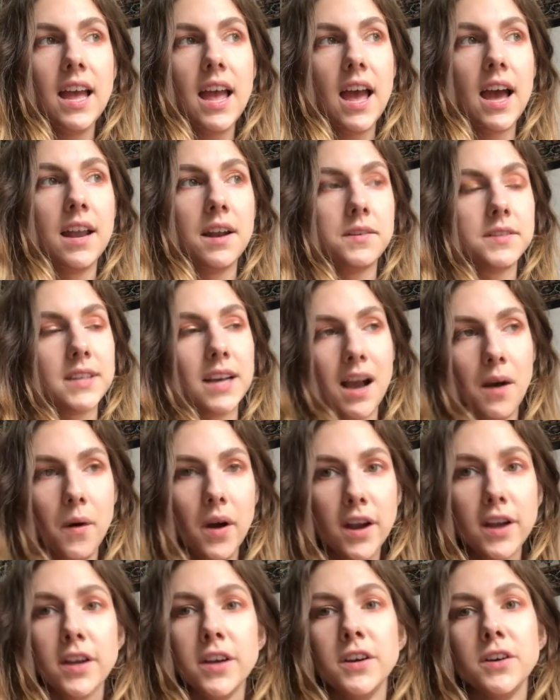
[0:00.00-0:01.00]
And I was like, how
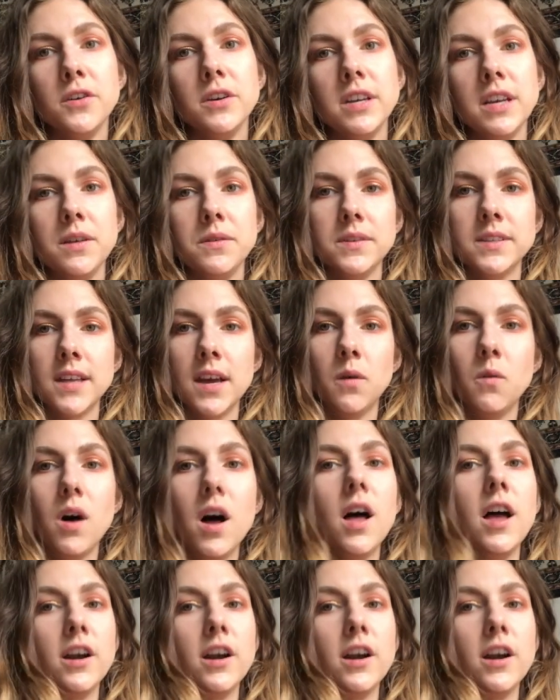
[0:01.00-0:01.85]
are you? And he was like, well,